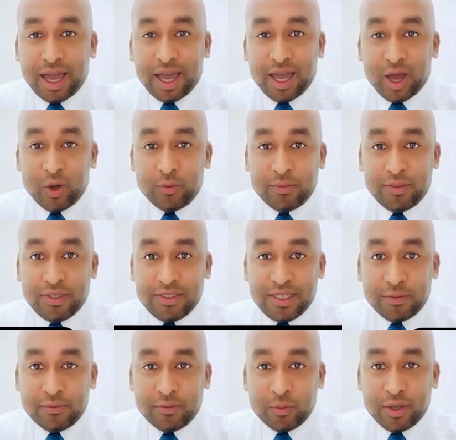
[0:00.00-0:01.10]
I hope these
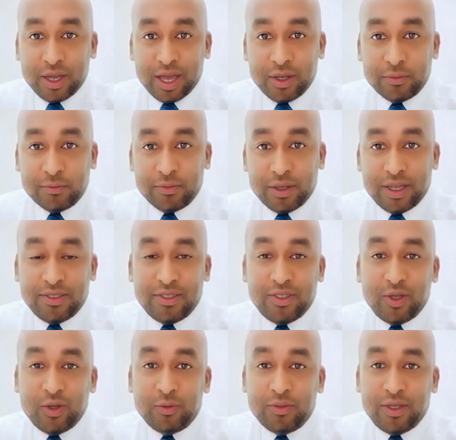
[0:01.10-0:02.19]
steps will help and to
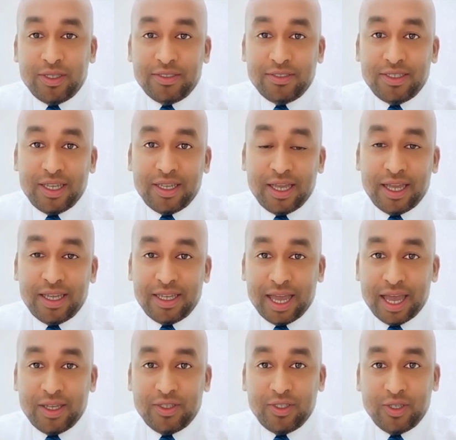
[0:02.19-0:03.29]
no need to take any
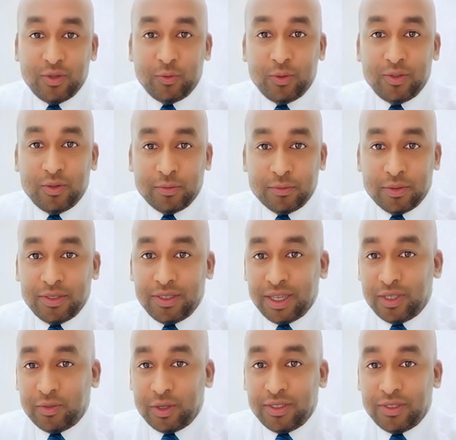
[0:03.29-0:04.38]
action with your building
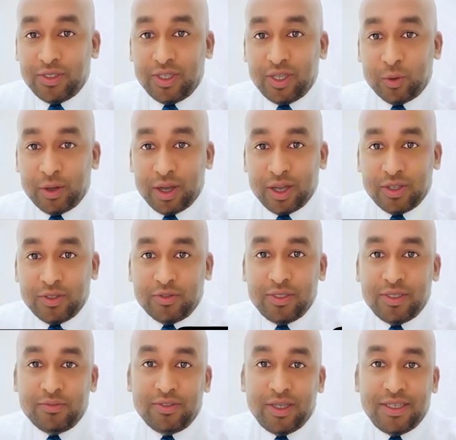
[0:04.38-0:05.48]
address showing on your
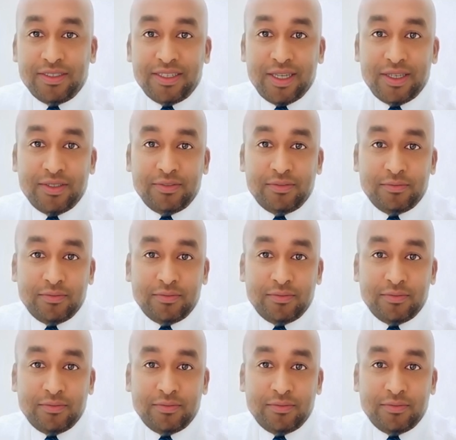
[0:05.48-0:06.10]
civil ID.